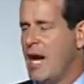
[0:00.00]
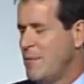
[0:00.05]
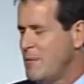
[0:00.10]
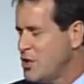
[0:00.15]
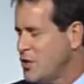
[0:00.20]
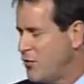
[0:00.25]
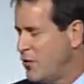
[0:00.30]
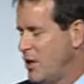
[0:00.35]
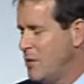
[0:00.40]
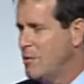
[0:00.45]

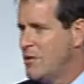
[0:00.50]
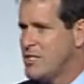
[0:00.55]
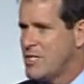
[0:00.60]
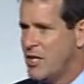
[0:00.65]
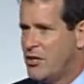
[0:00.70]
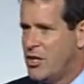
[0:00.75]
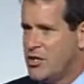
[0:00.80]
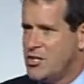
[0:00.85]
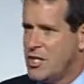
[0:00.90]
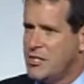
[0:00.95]
Thomas
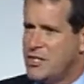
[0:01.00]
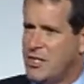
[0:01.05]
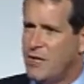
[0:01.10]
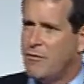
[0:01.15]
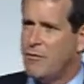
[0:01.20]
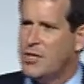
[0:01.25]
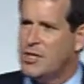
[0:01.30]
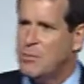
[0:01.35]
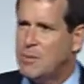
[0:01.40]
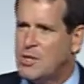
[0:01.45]
Friedman said there's a
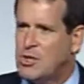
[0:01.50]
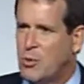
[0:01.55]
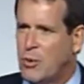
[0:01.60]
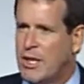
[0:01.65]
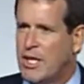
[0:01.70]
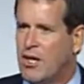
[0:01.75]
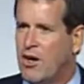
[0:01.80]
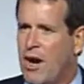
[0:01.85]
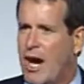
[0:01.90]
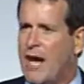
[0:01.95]
difference
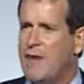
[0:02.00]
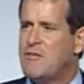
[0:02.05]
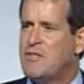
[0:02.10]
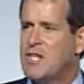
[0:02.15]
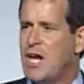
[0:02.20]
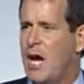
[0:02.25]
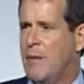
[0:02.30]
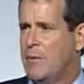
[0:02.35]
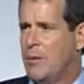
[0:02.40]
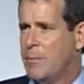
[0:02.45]
between
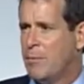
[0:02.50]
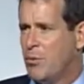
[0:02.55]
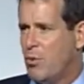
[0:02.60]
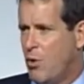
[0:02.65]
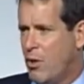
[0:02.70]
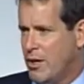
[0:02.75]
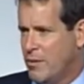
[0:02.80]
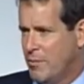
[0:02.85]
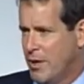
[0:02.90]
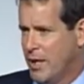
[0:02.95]
lifetime
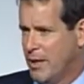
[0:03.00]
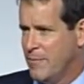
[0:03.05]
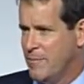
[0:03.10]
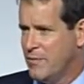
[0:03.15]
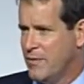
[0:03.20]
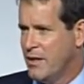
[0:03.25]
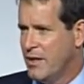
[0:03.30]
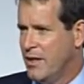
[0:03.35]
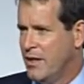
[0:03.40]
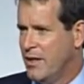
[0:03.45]
employment